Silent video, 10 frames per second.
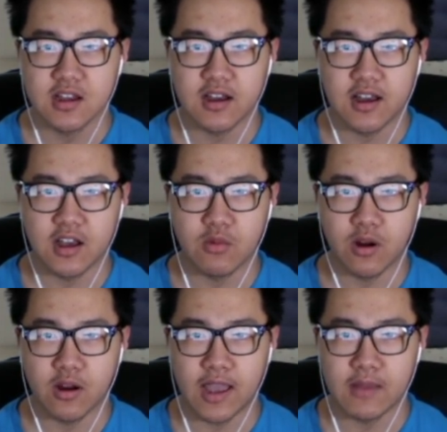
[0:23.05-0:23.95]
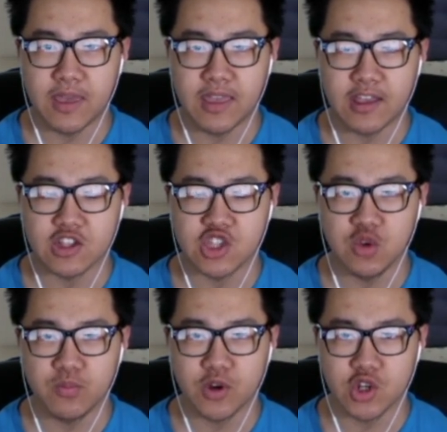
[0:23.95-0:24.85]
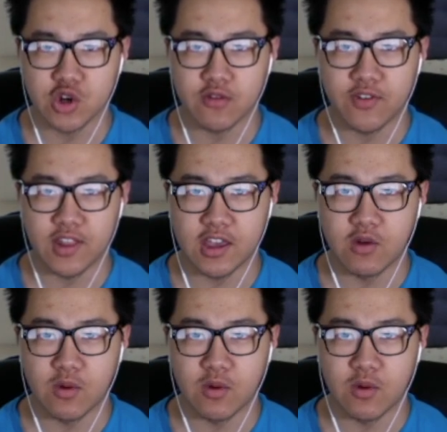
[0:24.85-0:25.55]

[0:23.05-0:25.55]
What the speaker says: where I make a super short video,